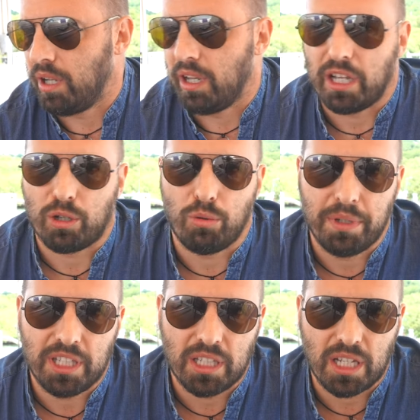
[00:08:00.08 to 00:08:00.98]
uh,
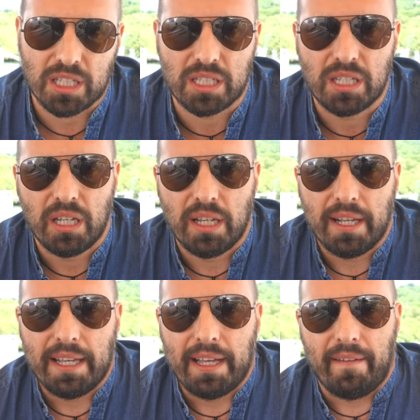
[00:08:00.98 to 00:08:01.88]
Cupiditas,
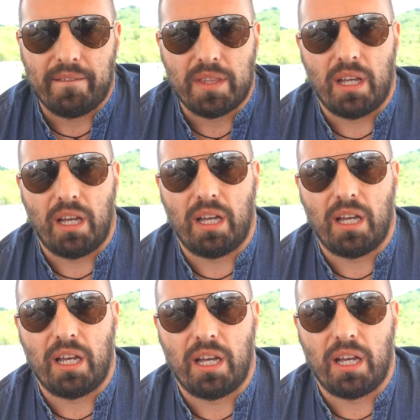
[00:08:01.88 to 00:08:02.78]

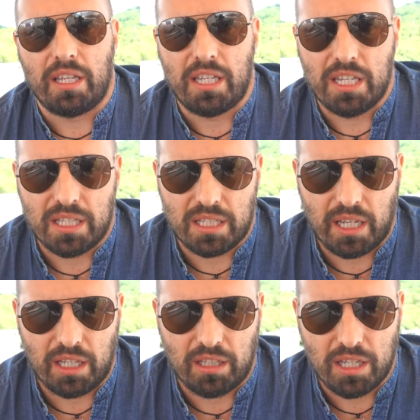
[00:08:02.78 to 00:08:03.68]
uh, he
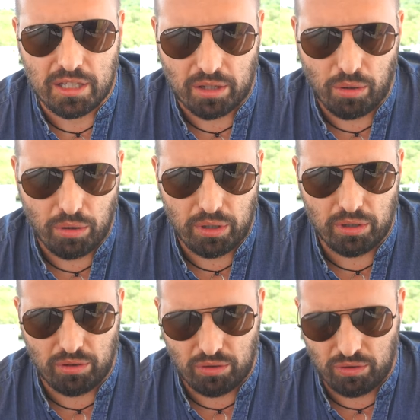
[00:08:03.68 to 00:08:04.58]
said he's going